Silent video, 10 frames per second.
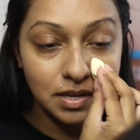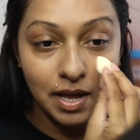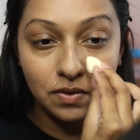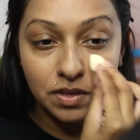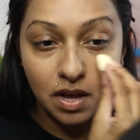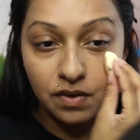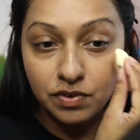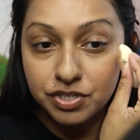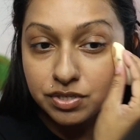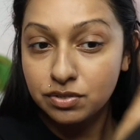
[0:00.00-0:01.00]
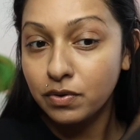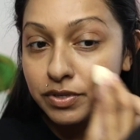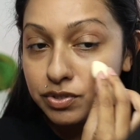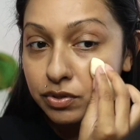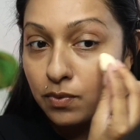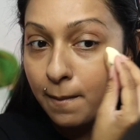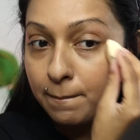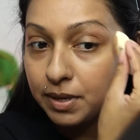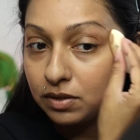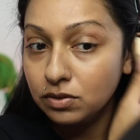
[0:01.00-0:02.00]
how the coverage is going to
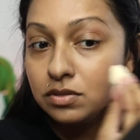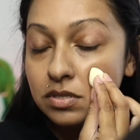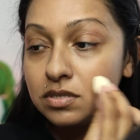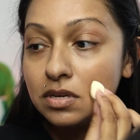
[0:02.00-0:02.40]
build,